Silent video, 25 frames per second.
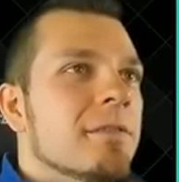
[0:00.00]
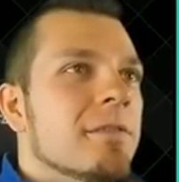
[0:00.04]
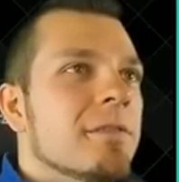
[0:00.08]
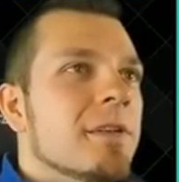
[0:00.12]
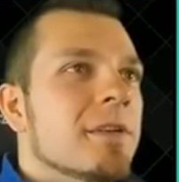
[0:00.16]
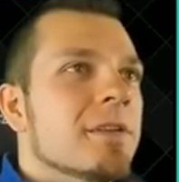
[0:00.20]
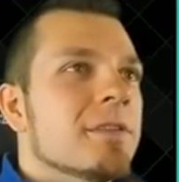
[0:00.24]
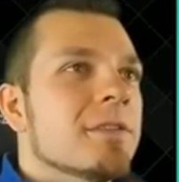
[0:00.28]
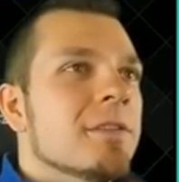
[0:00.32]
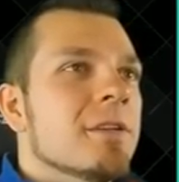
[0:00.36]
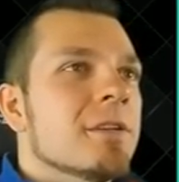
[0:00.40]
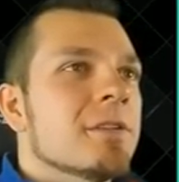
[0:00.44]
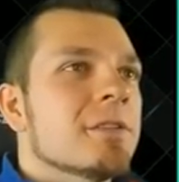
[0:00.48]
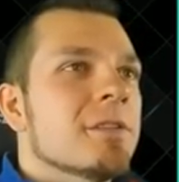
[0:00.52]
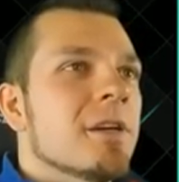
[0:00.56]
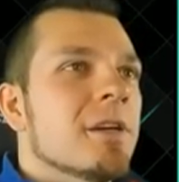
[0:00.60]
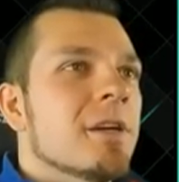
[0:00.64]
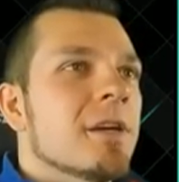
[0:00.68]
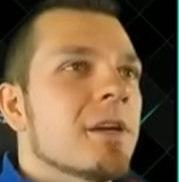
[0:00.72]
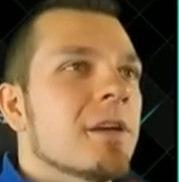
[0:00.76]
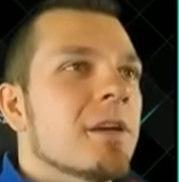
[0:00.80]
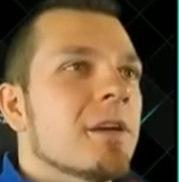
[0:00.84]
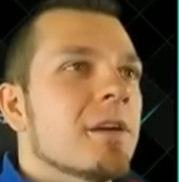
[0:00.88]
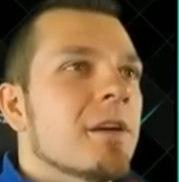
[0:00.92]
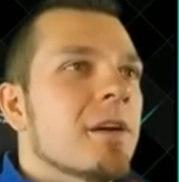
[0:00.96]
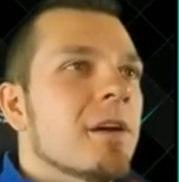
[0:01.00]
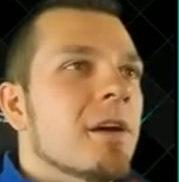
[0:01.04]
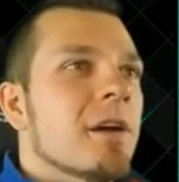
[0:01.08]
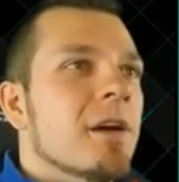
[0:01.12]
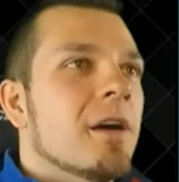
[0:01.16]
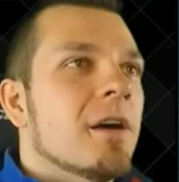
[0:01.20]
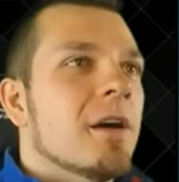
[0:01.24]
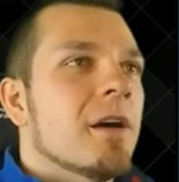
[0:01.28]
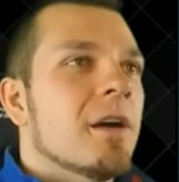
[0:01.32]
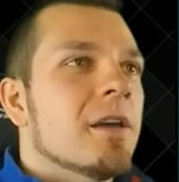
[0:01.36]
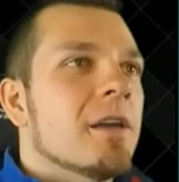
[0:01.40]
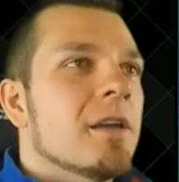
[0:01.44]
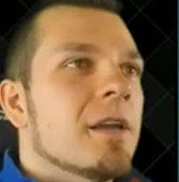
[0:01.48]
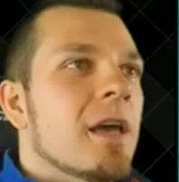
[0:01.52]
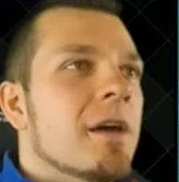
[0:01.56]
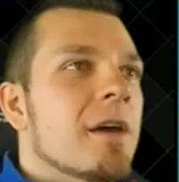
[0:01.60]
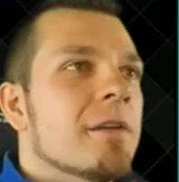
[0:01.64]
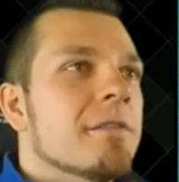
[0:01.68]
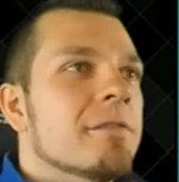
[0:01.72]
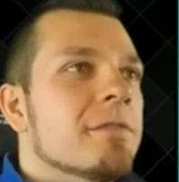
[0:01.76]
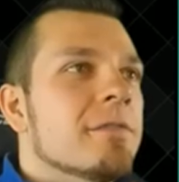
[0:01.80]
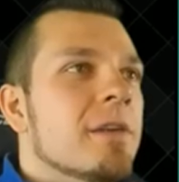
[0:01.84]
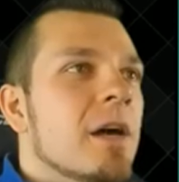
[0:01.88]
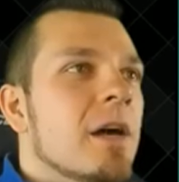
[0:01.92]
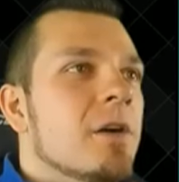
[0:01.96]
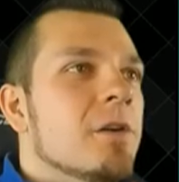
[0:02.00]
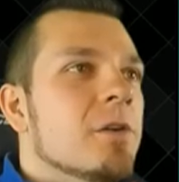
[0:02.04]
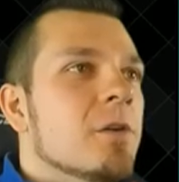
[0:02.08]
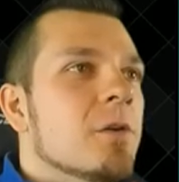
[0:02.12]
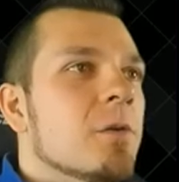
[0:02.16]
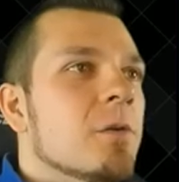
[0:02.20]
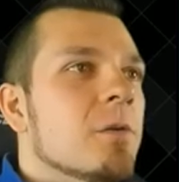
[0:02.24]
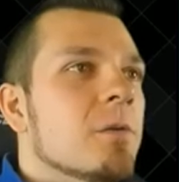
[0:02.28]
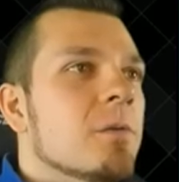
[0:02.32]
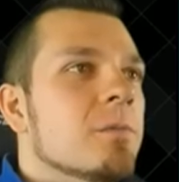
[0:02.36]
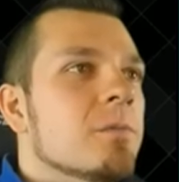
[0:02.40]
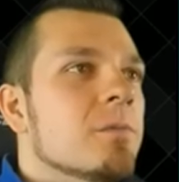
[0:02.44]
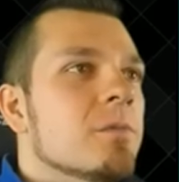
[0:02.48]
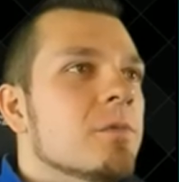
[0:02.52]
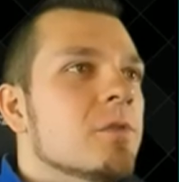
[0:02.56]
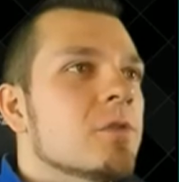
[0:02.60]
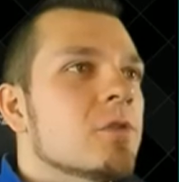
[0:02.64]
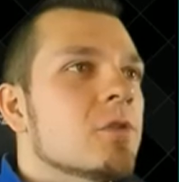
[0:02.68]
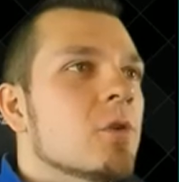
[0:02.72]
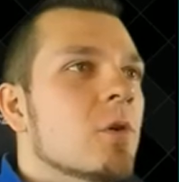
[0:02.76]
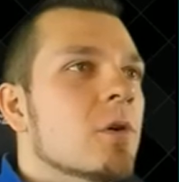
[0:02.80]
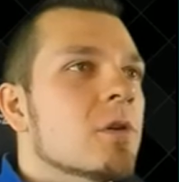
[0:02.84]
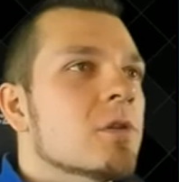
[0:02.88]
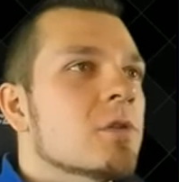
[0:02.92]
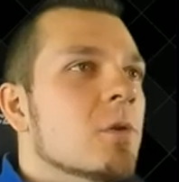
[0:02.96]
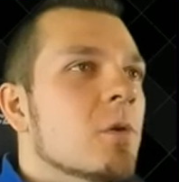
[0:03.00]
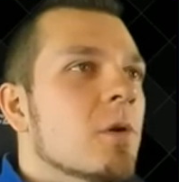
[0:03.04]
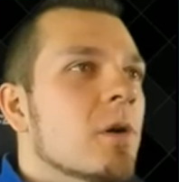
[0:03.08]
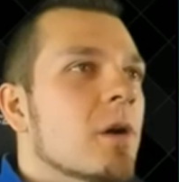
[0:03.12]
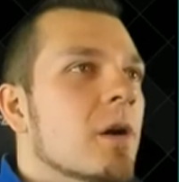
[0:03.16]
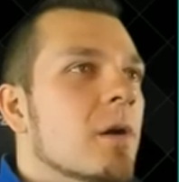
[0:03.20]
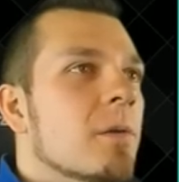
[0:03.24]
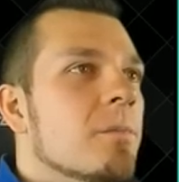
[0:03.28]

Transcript: This looks like uh, it had value. Tortor.